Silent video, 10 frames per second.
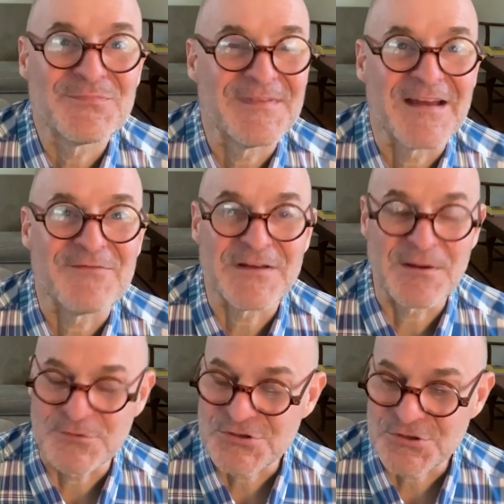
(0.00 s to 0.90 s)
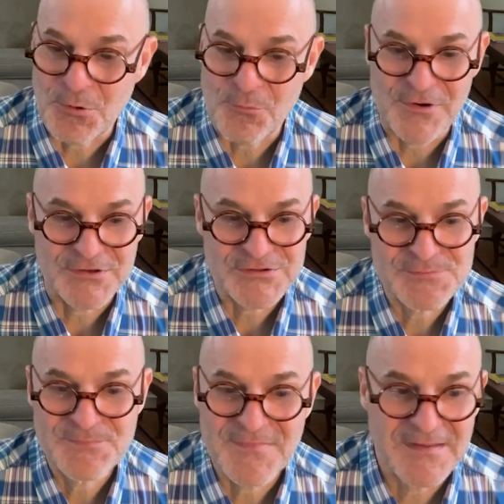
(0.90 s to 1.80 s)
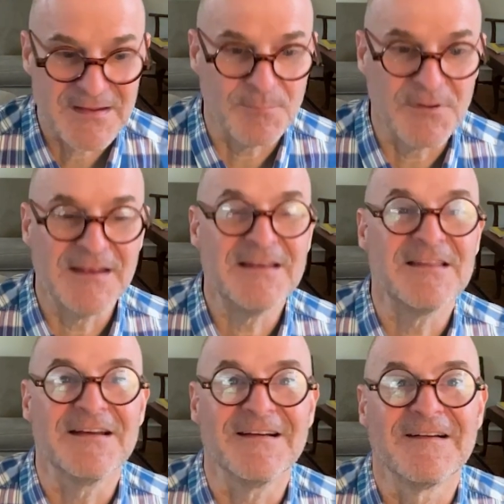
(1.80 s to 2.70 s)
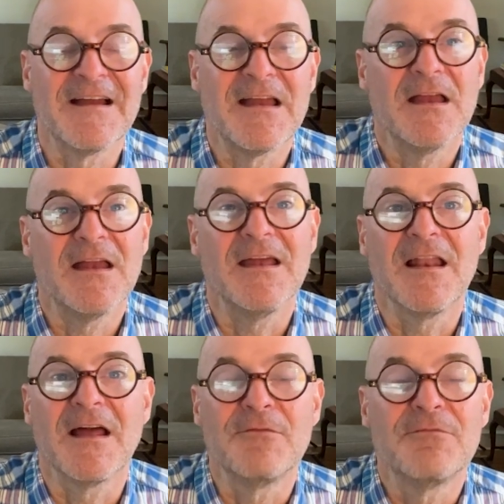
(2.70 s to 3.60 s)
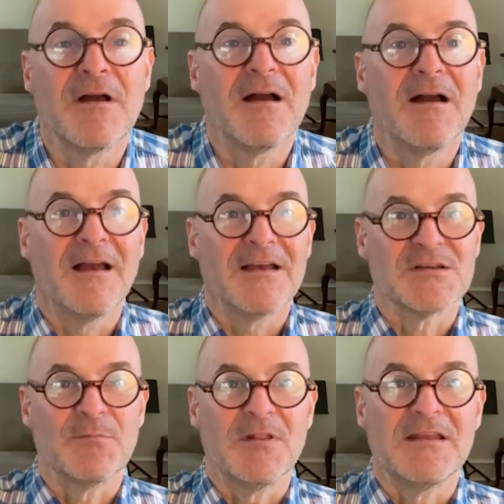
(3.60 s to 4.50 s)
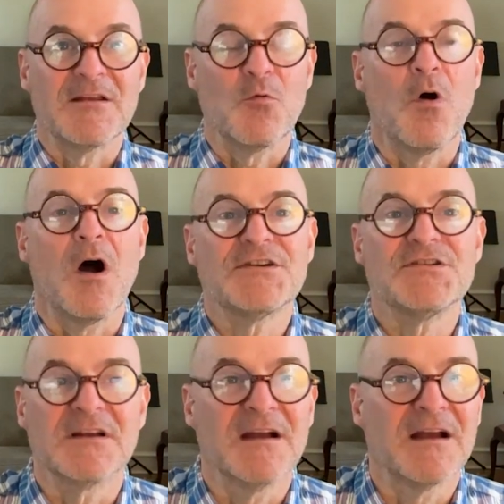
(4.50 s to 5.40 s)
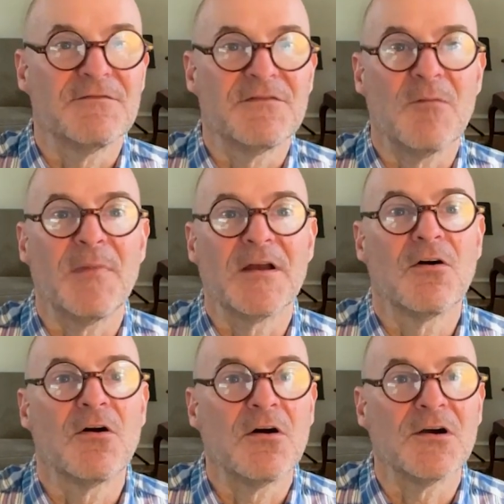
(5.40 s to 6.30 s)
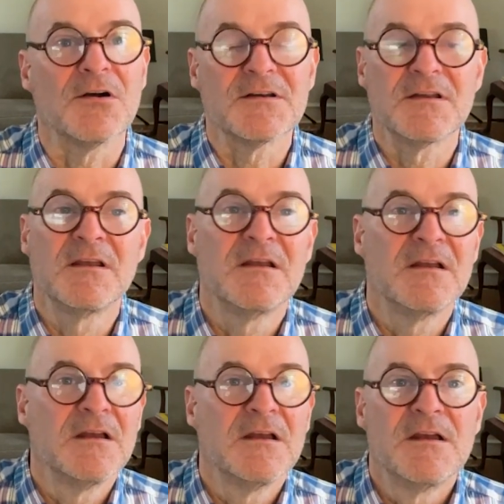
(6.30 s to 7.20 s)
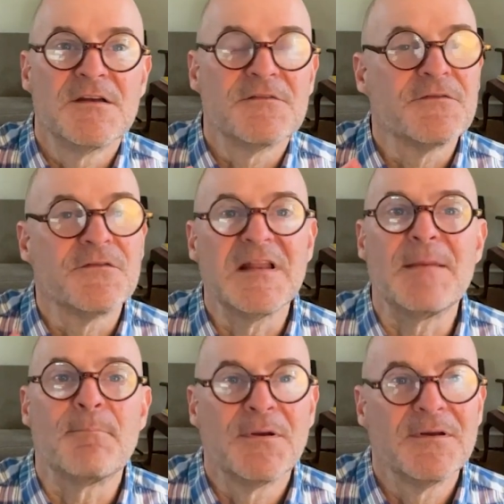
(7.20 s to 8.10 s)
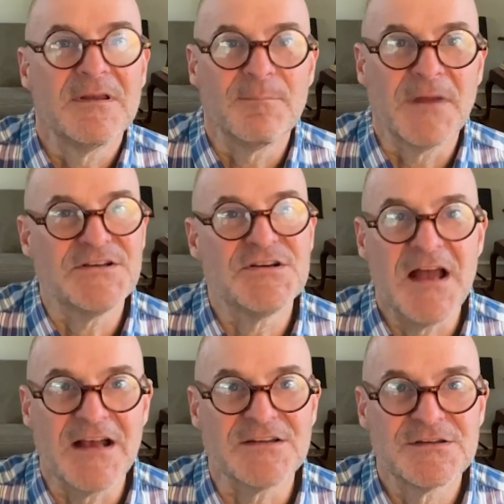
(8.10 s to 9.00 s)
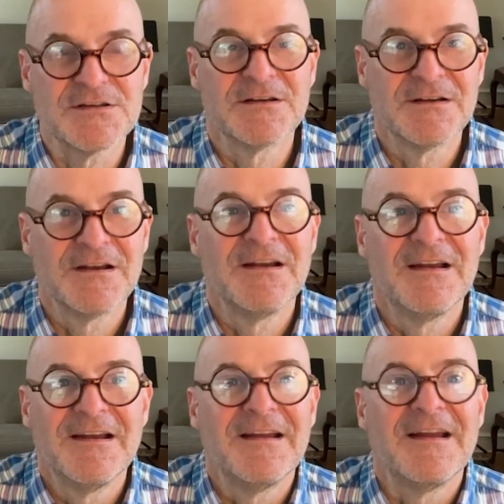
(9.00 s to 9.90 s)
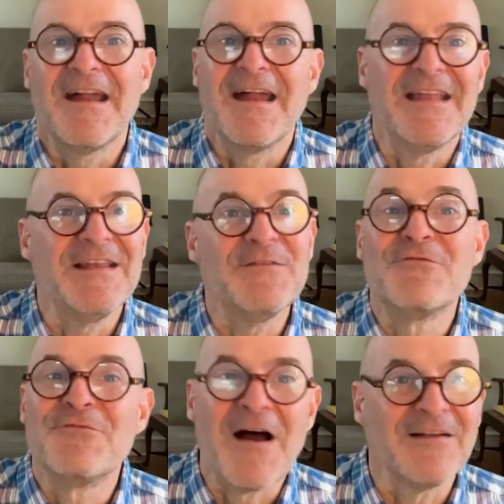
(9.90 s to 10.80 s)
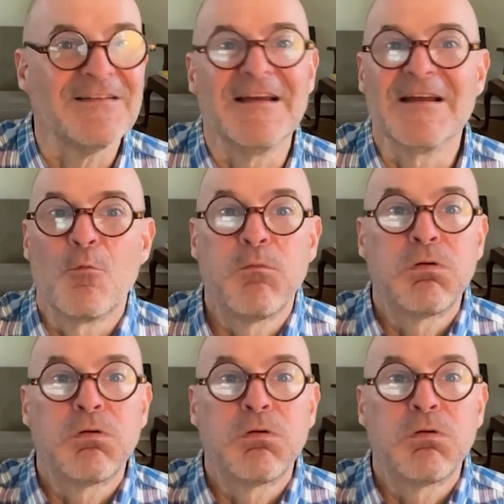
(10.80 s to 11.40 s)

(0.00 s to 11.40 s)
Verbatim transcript: I forget what show it was. And I'm laying there, and as I'm laying there watching, I felt my heart flip in my chest. And it felt like,